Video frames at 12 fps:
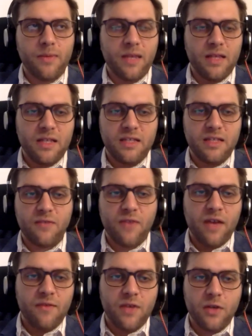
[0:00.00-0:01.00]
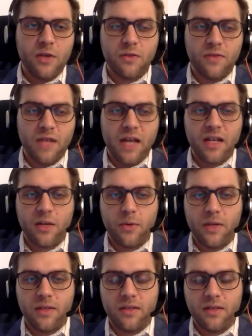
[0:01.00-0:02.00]
this is 5 years of
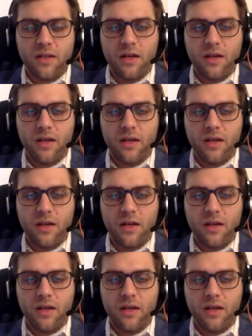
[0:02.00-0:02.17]
inadequate